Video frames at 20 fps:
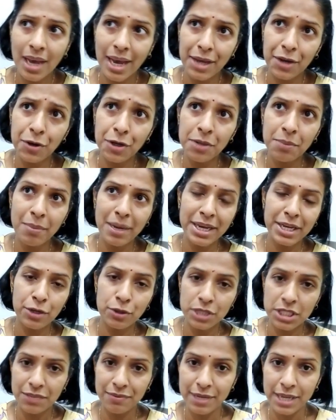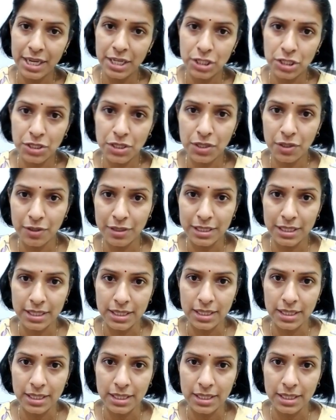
I got my notification on